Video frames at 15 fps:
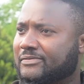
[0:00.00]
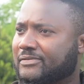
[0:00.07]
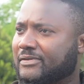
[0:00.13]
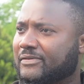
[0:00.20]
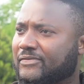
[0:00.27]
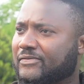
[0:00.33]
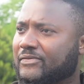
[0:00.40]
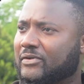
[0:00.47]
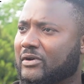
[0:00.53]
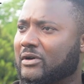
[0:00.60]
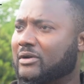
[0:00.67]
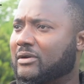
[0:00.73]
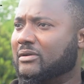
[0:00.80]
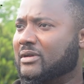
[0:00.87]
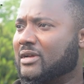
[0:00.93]
I've
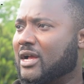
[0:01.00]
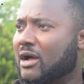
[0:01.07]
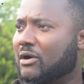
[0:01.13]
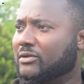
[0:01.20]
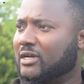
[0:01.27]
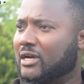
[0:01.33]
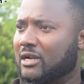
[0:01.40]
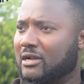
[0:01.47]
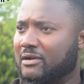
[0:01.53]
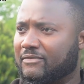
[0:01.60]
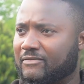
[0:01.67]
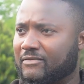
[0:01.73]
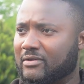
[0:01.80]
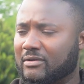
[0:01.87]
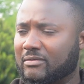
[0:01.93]
encountered a lot
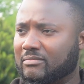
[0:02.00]
of